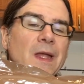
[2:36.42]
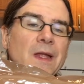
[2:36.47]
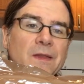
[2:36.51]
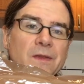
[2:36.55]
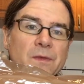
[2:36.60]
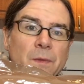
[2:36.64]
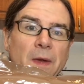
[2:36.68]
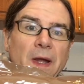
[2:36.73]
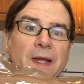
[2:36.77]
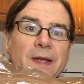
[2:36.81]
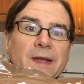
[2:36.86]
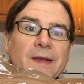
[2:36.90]

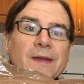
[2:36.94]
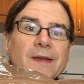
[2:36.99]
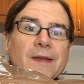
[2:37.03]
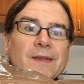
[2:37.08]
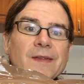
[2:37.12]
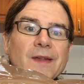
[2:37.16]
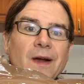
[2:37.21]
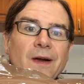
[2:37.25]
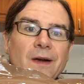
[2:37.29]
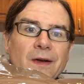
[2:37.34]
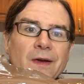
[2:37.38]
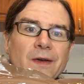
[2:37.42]
That's right, it is
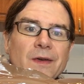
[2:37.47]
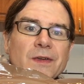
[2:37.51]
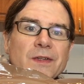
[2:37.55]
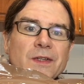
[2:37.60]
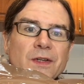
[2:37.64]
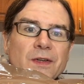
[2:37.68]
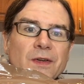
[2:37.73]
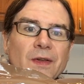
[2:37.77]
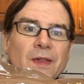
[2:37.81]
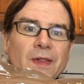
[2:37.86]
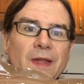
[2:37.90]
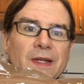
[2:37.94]
a harder
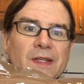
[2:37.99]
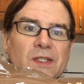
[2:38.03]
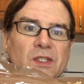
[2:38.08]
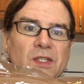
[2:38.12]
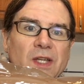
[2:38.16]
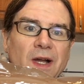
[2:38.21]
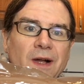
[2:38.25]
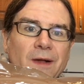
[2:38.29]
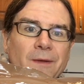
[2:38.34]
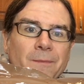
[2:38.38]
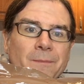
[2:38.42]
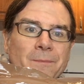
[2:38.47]
turtle-like
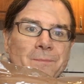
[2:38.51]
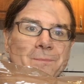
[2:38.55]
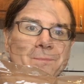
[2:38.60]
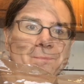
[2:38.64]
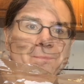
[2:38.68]
shell.